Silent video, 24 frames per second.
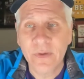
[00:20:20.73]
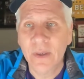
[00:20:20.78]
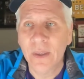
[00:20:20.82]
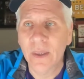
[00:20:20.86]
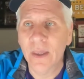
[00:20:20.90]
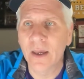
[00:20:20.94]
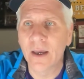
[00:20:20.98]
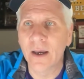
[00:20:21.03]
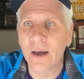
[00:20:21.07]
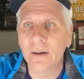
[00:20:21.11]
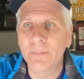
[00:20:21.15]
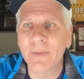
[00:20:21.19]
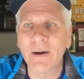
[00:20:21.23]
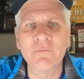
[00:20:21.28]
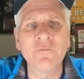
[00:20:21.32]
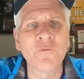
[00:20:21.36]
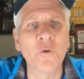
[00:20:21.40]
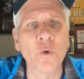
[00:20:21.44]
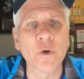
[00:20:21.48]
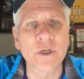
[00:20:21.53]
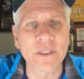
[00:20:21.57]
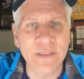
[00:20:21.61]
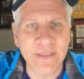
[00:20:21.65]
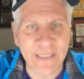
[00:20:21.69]
about
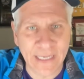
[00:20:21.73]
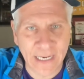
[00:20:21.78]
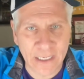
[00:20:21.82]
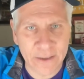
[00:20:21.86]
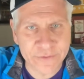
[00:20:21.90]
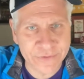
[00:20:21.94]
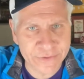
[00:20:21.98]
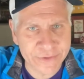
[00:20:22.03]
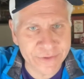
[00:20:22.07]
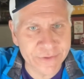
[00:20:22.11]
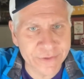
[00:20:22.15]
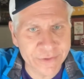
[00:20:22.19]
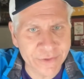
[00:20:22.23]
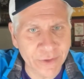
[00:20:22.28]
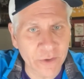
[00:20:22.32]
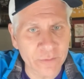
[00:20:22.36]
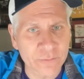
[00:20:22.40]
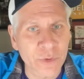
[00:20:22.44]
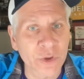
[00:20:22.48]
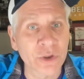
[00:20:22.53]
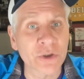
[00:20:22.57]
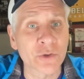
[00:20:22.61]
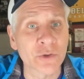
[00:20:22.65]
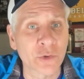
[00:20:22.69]
40,000 in the
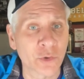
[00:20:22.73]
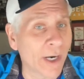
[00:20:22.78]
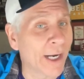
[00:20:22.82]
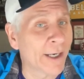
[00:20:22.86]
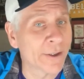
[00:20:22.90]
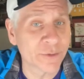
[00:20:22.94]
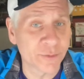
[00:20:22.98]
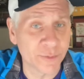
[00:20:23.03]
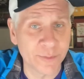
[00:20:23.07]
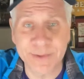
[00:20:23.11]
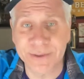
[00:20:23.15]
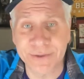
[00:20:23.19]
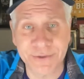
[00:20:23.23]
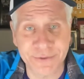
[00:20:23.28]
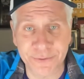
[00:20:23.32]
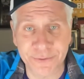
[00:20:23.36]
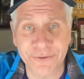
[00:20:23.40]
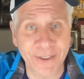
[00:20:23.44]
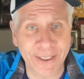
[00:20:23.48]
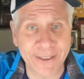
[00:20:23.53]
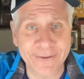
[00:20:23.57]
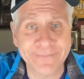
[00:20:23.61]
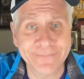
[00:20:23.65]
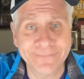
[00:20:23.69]
dome. Good crowds would be
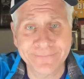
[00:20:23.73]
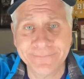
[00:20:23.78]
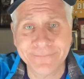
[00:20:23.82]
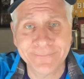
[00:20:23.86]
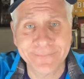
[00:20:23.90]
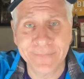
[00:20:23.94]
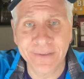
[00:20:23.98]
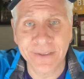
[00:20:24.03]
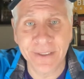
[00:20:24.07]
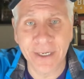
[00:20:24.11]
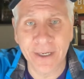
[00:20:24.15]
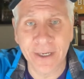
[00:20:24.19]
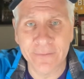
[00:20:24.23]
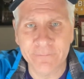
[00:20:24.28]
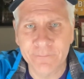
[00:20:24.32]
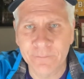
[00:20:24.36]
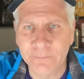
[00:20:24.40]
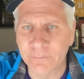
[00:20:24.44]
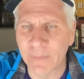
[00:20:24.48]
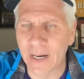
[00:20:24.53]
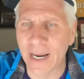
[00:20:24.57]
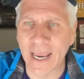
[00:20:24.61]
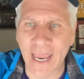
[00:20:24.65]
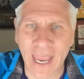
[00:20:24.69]
sold out.
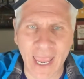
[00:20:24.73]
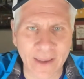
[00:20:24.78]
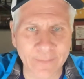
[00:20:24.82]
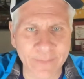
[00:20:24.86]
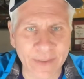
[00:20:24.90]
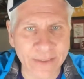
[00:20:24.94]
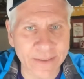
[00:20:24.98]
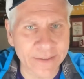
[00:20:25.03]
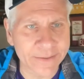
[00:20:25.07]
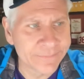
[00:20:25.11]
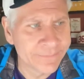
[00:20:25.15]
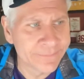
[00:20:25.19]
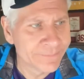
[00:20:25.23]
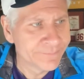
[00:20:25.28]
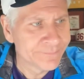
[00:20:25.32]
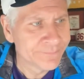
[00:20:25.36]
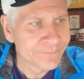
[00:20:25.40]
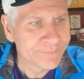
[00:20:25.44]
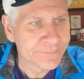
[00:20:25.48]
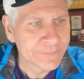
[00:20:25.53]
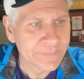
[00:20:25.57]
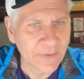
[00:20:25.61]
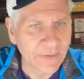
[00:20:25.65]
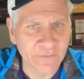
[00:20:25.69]
Miami,
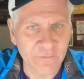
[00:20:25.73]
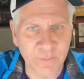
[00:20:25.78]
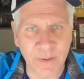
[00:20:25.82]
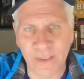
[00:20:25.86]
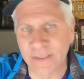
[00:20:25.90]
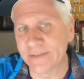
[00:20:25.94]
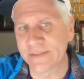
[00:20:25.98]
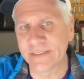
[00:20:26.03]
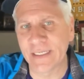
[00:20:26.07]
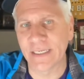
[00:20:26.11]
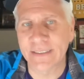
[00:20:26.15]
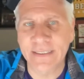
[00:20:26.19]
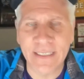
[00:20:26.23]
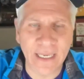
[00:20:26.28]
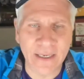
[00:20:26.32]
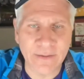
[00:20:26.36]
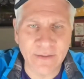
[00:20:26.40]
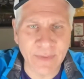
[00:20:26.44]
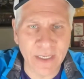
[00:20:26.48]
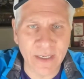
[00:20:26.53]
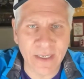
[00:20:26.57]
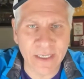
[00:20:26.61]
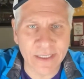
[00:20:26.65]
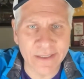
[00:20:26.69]
if Penn State
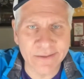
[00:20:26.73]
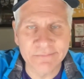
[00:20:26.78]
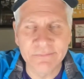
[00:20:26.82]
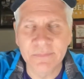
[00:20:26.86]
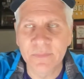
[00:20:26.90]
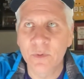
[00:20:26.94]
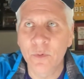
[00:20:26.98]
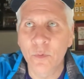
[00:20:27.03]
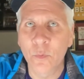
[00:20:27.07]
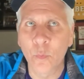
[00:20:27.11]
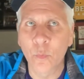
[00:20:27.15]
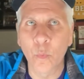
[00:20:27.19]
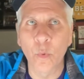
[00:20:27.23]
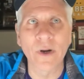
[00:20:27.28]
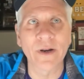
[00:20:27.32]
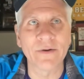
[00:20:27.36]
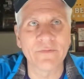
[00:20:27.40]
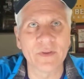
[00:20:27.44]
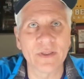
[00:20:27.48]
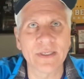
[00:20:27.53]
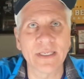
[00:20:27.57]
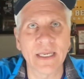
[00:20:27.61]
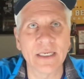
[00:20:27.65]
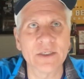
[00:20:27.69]
came in,
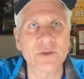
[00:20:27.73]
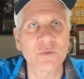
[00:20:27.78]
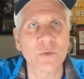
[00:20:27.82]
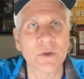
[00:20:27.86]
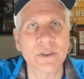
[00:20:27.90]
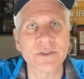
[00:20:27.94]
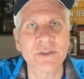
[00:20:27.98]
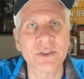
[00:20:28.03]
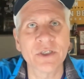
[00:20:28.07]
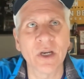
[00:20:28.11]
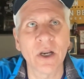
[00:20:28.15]
whatever the case was,